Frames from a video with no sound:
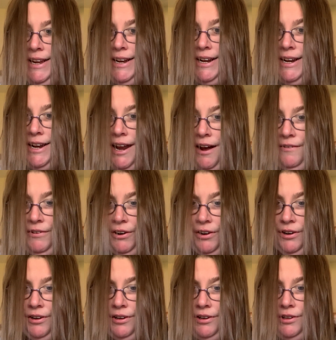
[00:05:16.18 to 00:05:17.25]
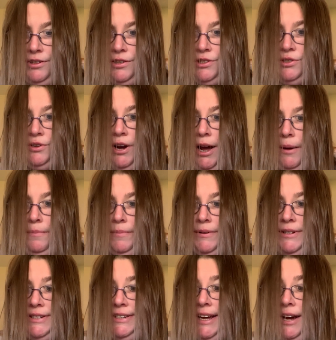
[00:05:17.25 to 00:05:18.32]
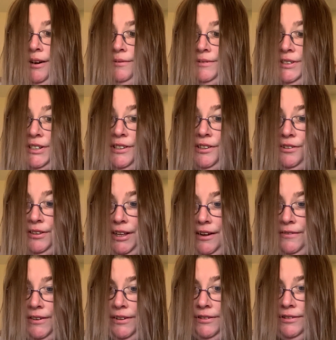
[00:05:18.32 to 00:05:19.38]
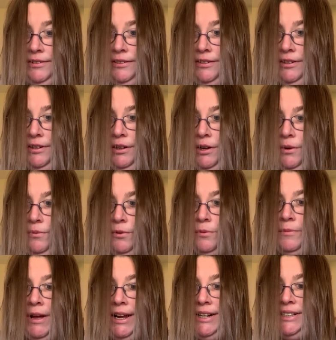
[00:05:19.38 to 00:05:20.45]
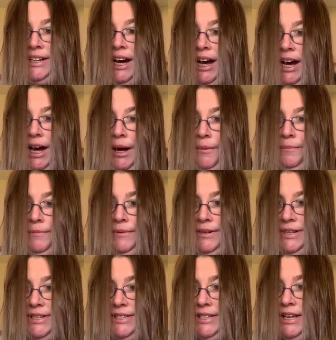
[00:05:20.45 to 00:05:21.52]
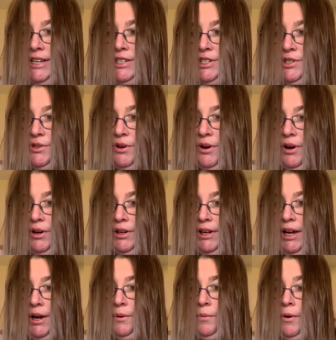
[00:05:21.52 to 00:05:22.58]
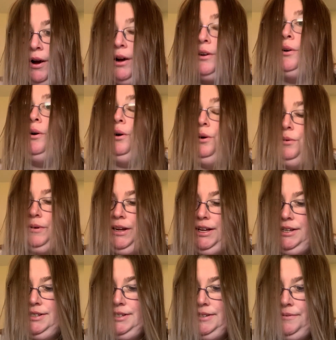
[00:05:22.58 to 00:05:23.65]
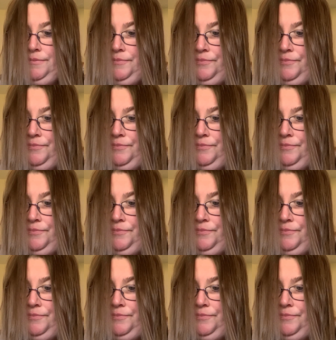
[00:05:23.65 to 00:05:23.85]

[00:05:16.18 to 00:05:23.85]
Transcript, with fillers: never drop down to their level. Remain calm, stay strong, and walk always.